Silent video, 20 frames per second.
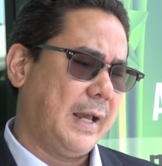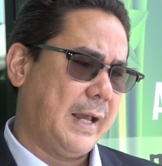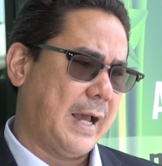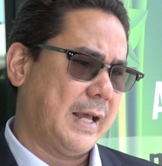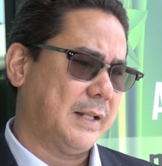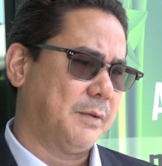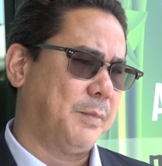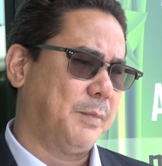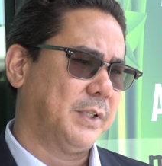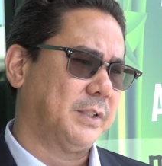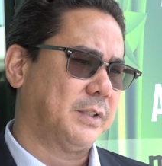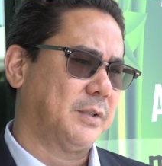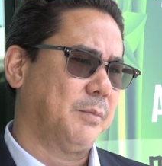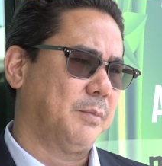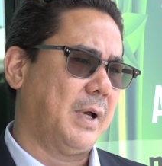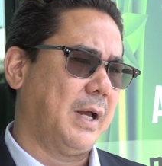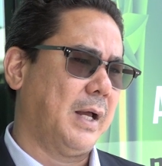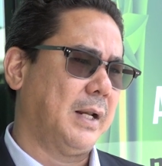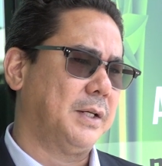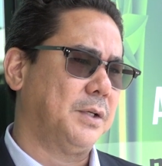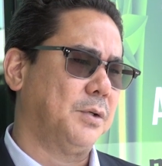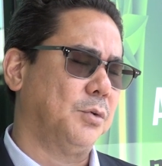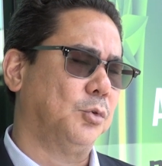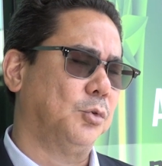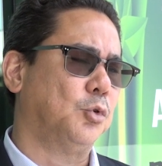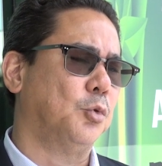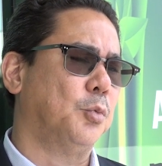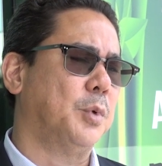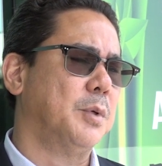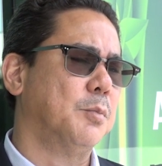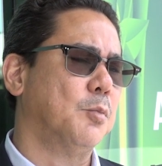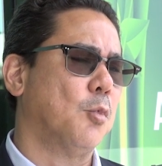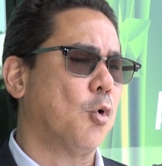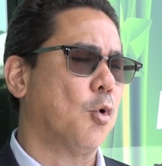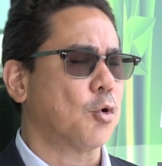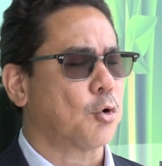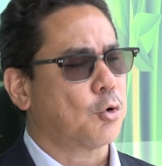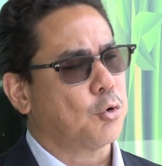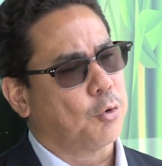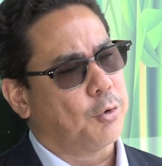add better value, to be
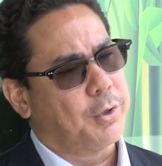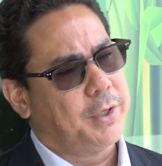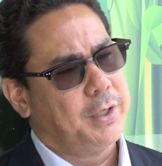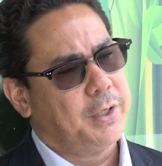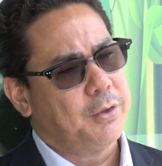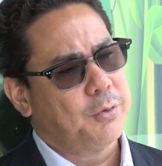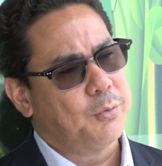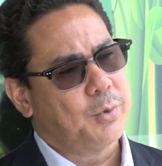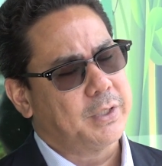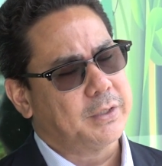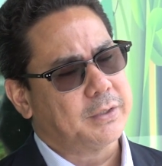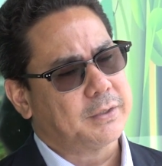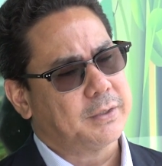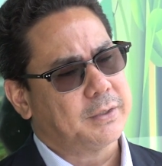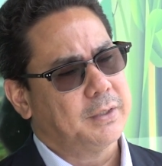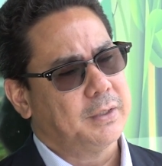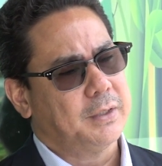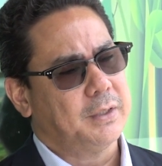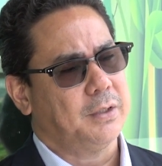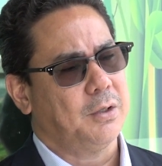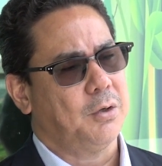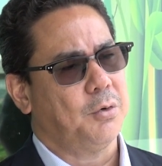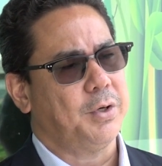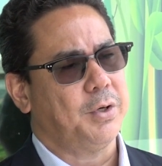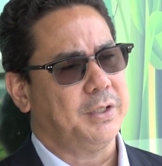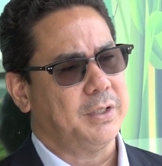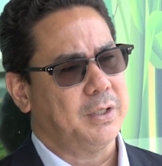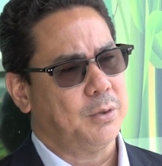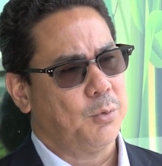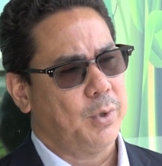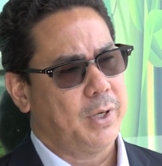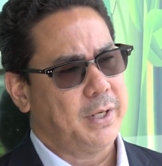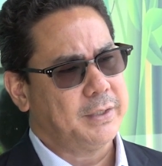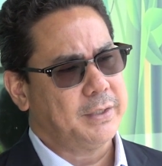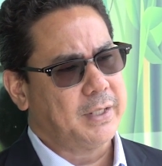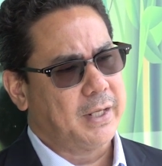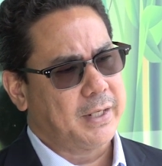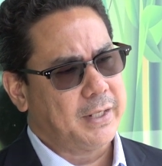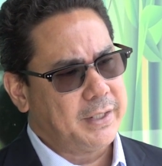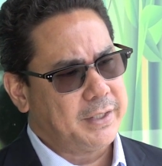more coherent, you know, in the way
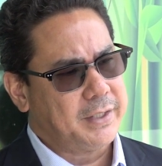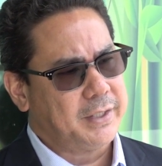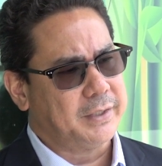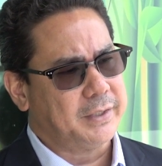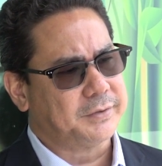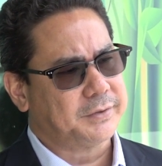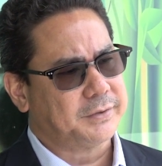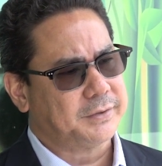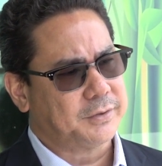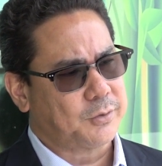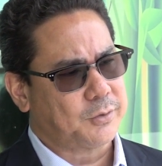that it is